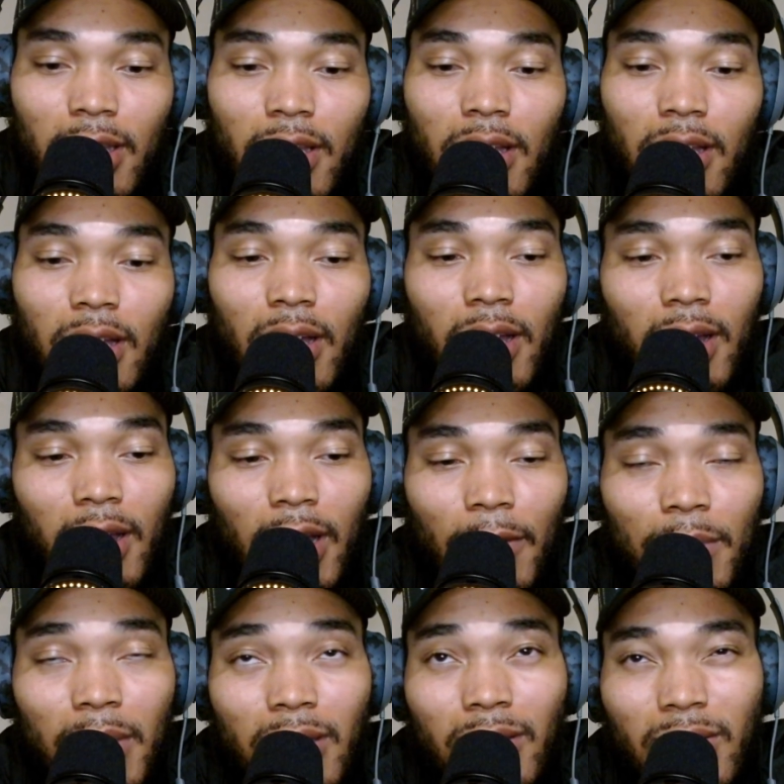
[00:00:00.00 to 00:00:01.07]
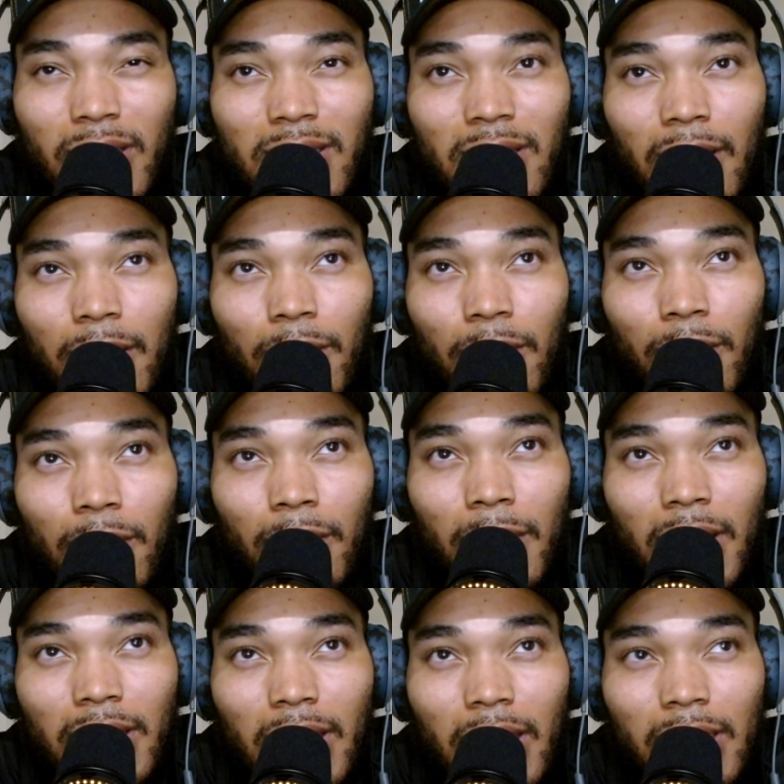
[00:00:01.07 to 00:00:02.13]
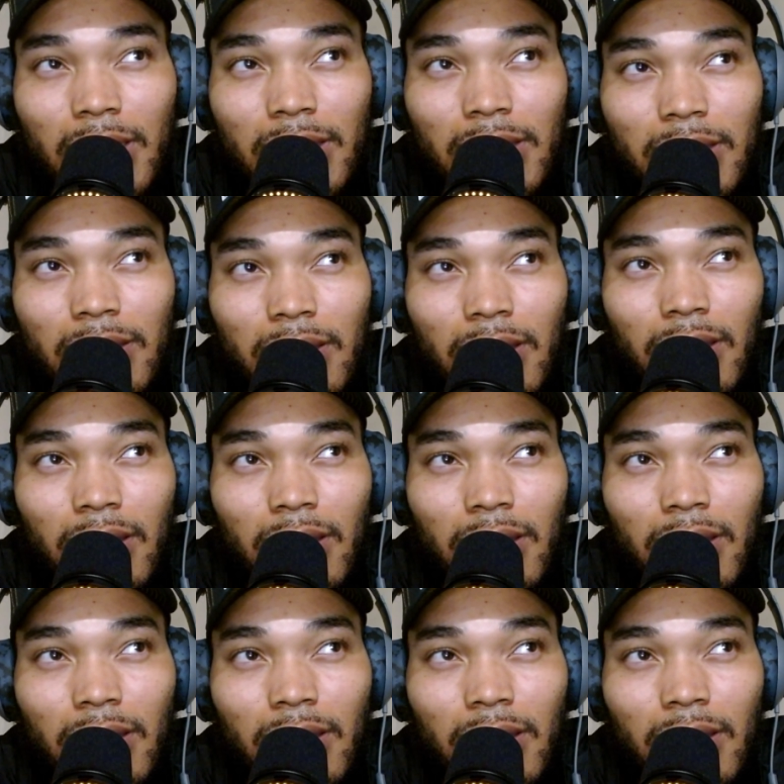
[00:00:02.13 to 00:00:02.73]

I've been doing this on, I think it